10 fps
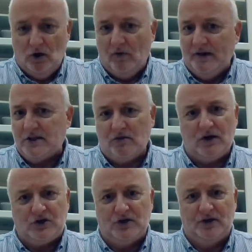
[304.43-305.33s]
your
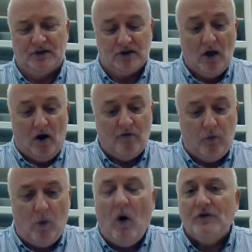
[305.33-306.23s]
instructions of
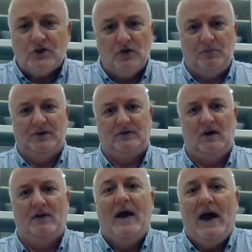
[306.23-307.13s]
what should be
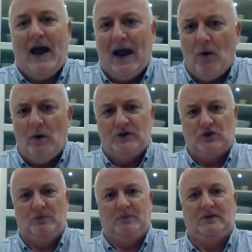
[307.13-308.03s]
done, how it
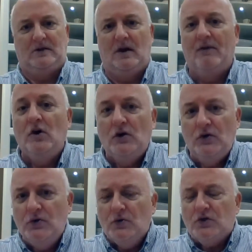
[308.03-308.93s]
should be done,
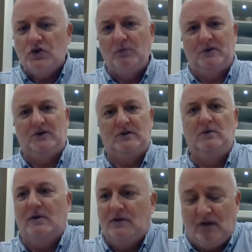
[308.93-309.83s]
who should be
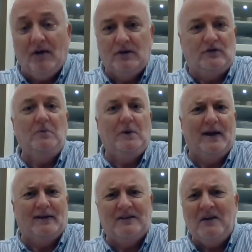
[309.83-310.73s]

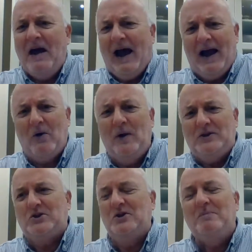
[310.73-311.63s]
doing it, how
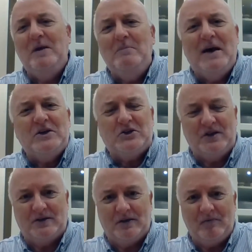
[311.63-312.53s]
it should be
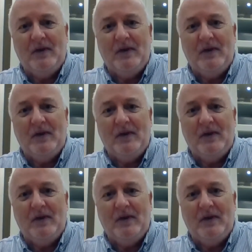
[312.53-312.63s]
measured,